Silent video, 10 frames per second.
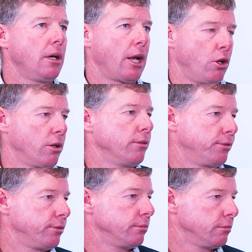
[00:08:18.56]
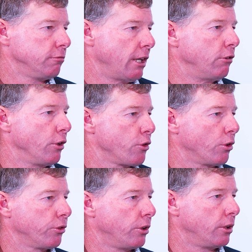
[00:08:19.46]
A lot of rare
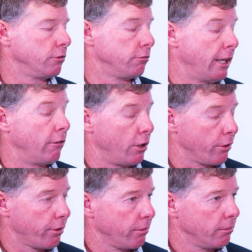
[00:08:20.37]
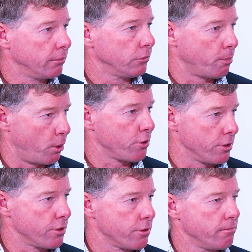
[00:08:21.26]
earth
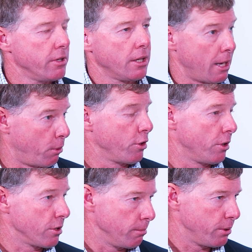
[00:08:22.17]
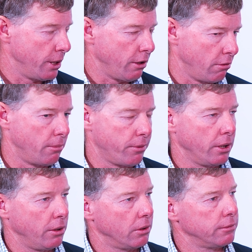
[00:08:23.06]
deposits, carbonatites in particular I'm
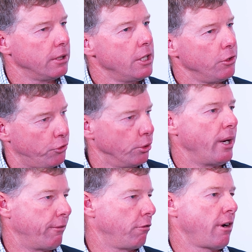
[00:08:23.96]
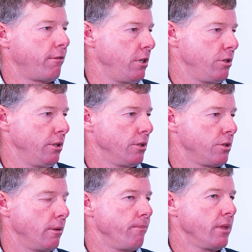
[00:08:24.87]
thinking of, do have a gravity signature.